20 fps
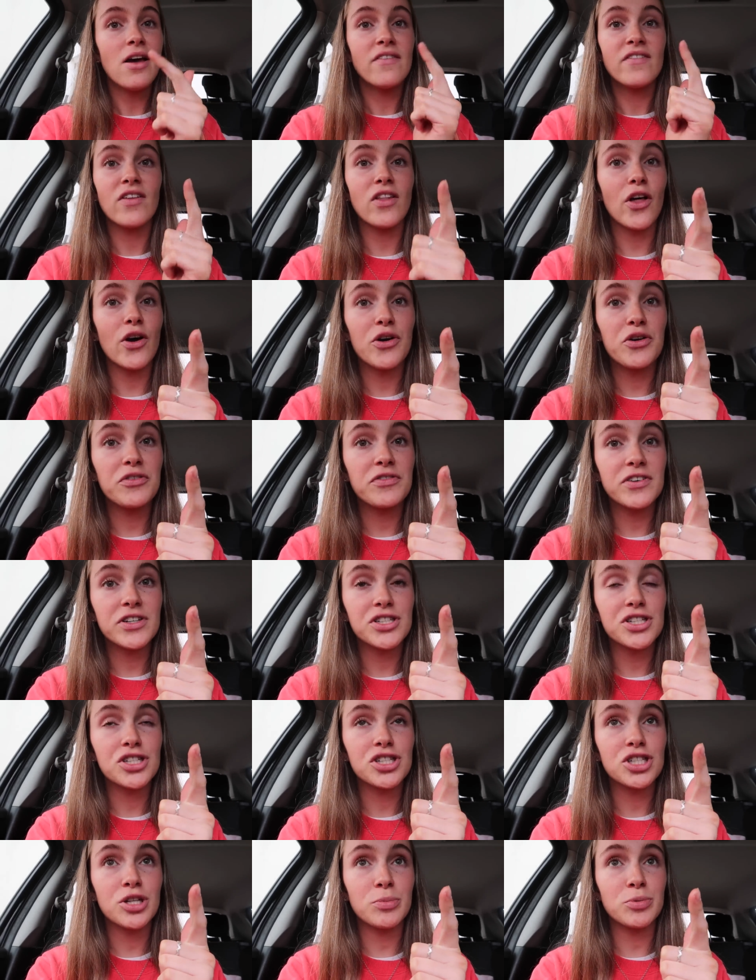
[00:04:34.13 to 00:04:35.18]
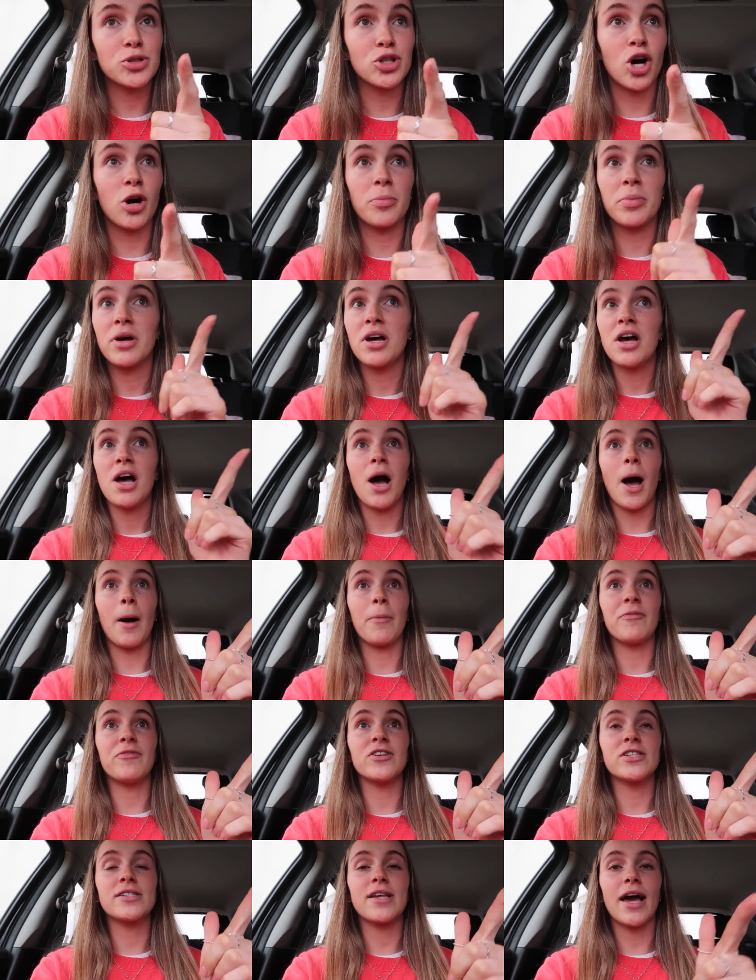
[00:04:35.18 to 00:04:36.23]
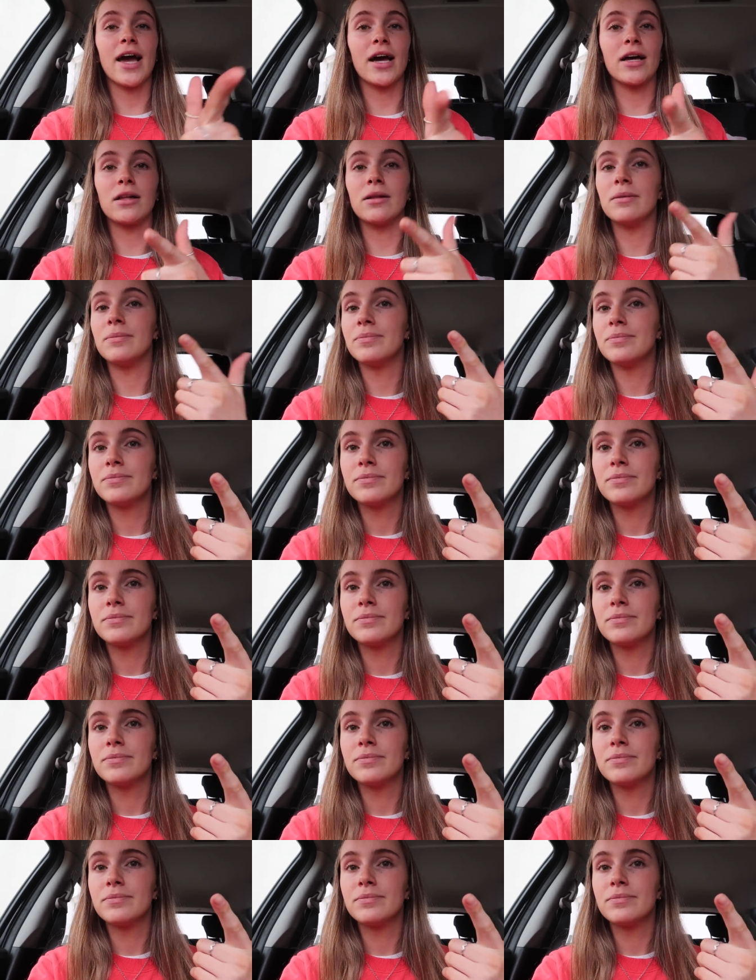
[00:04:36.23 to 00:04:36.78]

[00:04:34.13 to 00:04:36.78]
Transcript: The local fish and chip shop, up for sale.